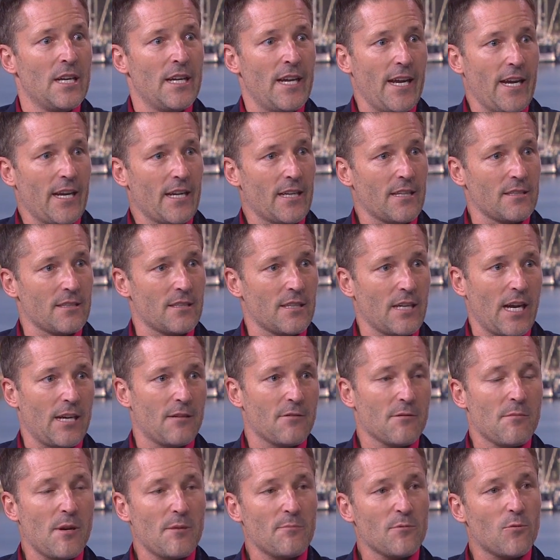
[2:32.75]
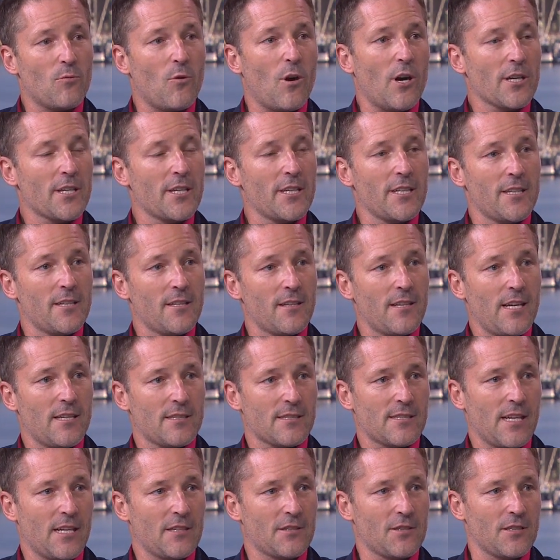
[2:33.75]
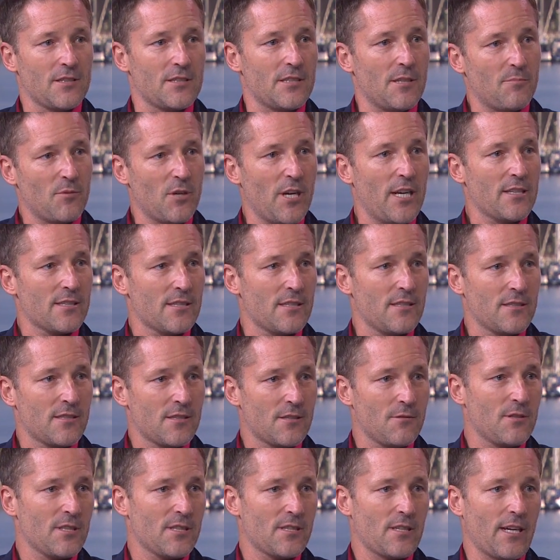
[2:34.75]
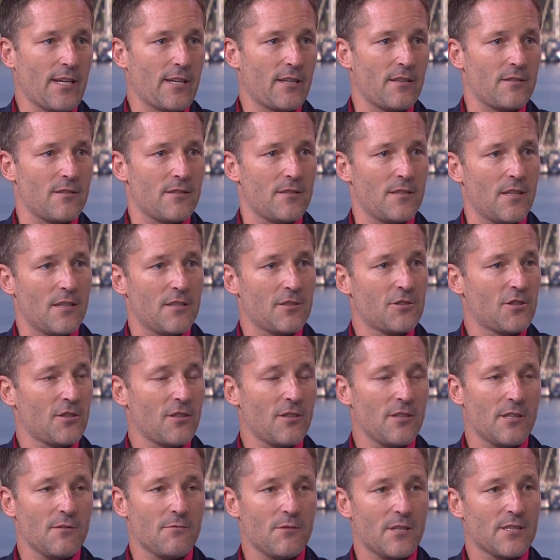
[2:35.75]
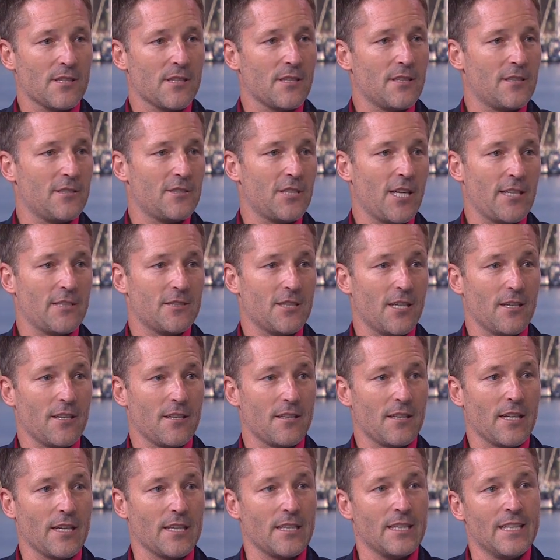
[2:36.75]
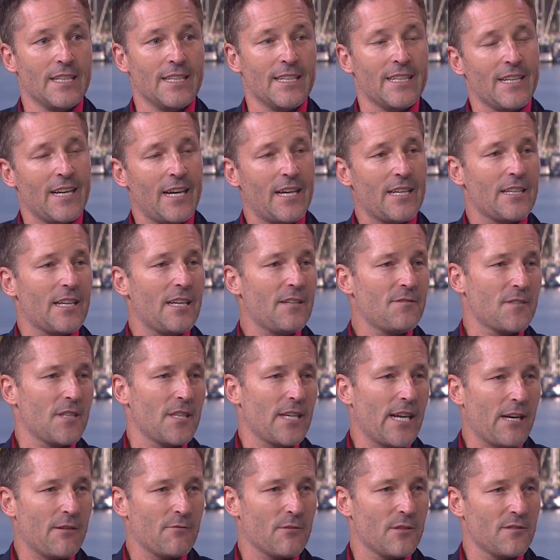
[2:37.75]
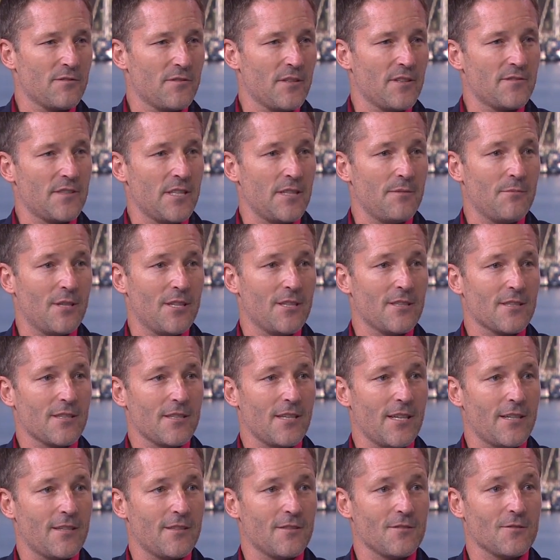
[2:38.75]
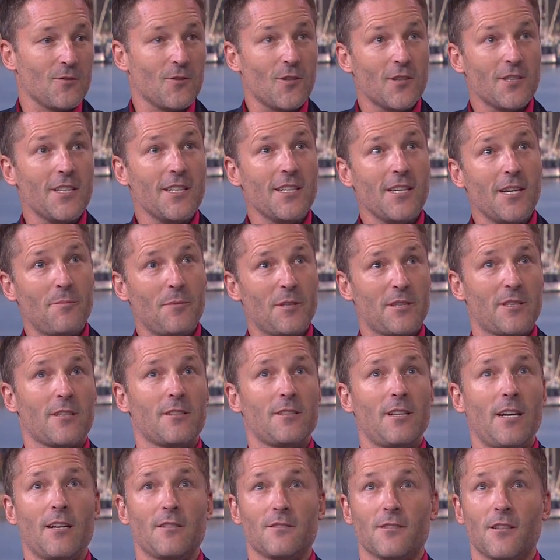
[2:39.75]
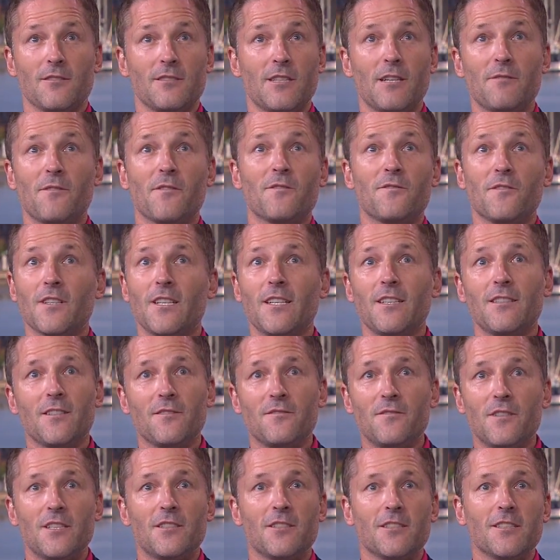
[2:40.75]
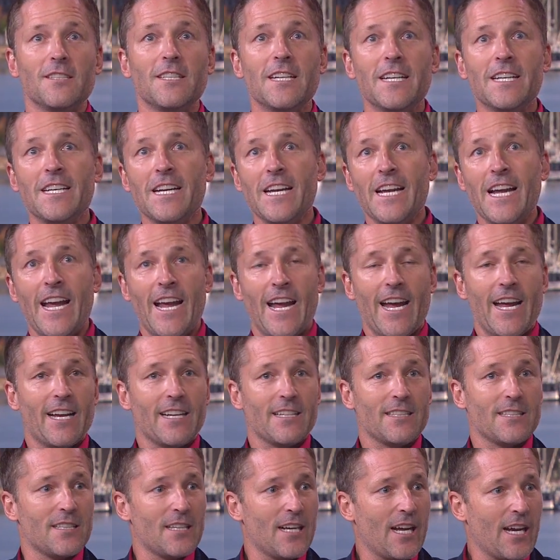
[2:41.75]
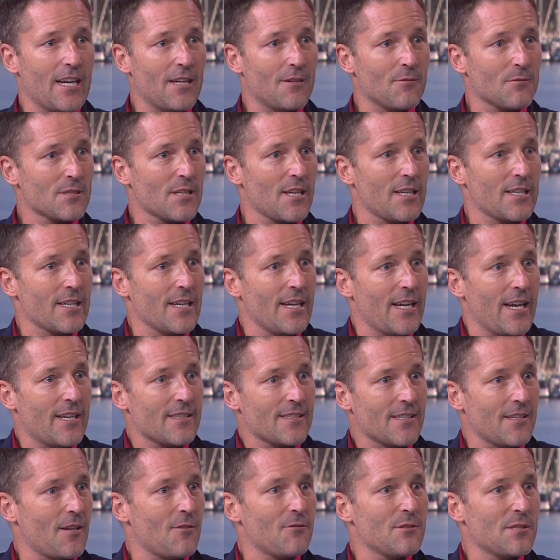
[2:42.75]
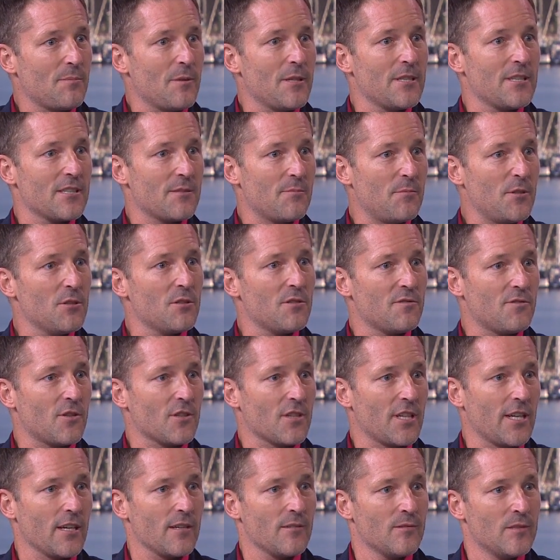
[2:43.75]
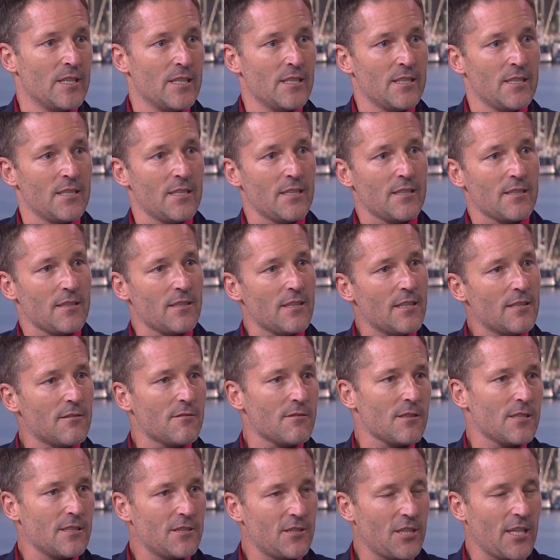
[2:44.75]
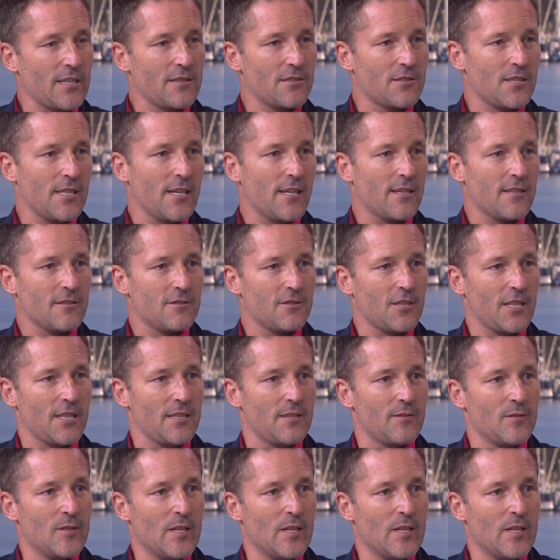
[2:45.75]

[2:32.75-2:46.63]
And I remember walking into that session depressed and suicidal, assured it wasn't going to change anything. I left an hour and 15 minutes later looking up at the clouds. I'll never forget the vision. And it was like, has it always been this beautiful here? Mm -hmm. It literally changed the energy